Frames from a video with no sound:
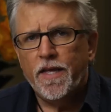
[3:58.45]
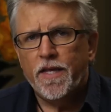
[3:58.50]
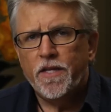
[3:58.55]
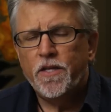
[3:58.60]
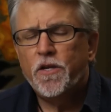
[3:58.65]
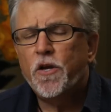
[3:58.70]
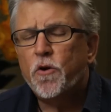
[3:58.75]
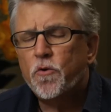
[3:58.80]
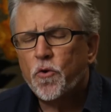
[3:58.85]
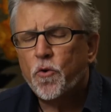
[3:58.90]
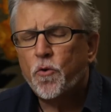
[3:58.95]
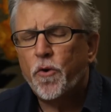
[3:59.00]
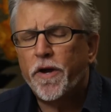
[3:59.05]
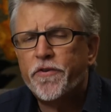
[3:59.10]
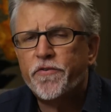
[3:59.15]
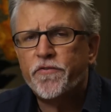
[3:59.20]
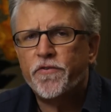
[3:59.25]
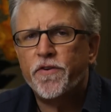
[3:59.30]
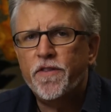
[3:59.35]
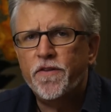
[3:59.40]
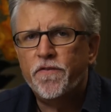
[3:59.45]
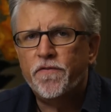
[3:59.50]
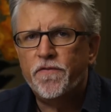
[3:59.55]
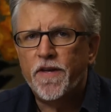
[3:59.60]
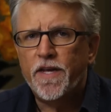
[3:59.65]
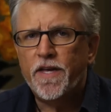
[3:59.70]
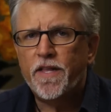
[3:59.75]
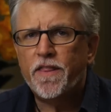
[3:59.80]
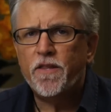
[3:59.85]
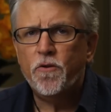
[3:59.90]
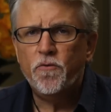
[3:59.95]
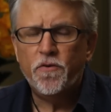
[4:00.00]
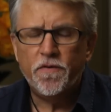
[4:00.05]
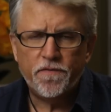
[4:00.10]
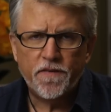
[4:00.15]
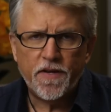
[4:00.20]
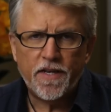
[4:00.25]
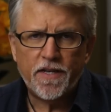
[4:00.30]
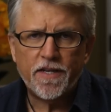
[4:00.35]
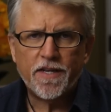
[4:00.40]
You don't question the faith, you
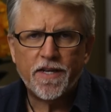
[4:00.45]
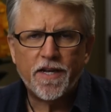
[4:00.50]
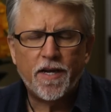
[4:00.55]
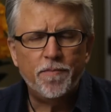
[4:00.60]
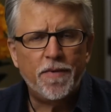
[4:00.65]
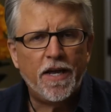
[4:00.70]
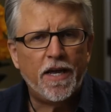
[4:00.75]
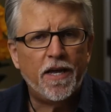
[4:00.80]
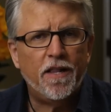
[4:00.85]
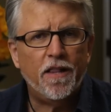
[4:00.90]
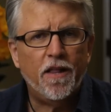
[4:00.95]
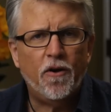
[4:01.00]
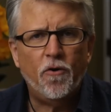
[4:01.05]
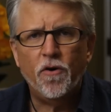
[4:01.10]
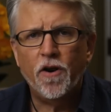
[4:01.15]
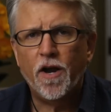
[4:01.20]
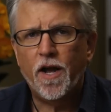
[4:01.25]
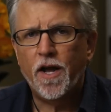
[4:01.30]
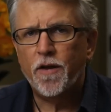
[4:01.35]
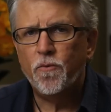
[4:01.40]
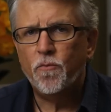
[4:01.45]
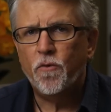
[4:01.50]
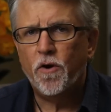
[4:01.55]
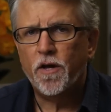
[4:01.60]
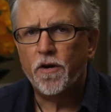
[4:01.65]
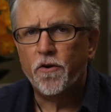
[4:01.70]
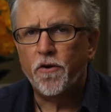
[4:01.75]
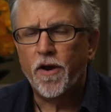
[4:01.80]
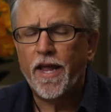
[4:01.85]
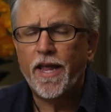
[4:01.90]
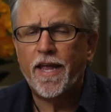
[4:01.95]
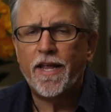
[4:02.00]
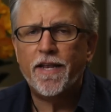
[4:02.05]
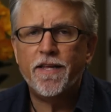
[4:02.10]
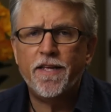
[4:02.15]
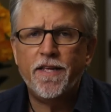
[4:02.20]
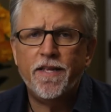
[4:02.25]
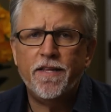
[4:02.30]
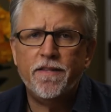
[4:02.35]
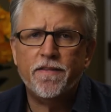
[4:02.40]
defend it come hell or high water,
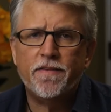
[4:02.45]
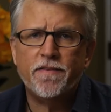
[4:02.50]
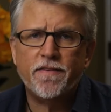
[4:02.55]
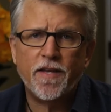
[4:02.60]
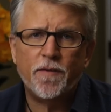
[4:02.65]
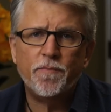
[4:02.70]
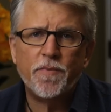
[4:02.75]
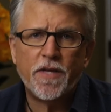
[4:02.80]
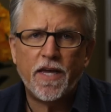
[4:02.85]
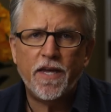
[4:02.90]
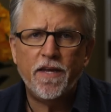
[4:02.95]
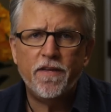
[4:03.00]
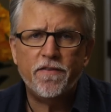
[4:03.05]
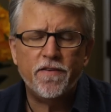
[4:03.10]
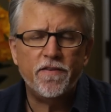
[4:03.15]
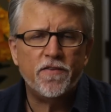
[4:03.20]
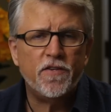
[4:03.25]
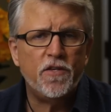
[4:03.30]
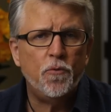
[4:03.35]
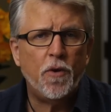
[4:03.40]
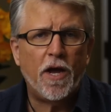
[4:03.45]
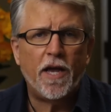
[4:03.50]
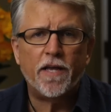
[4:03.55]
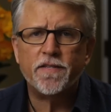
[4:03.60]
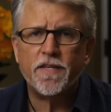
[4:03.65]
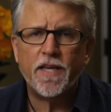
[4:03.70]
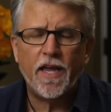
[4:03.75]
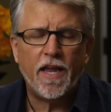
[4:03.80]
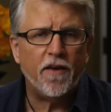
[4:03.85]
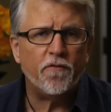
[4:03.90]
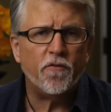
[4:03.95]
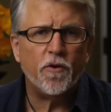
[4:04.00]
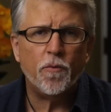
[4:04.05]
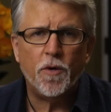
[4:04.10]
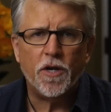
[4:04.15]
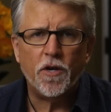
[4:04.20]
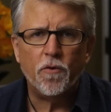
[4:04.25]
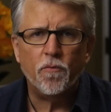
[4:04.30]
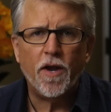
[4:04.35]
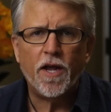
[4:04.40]
and in some cases you ask
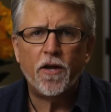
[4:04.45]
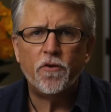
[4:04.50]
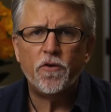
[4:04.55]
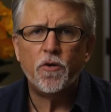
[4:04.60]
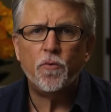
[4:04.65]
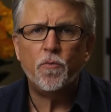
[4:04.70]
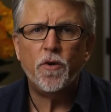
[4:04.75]
everyone around you,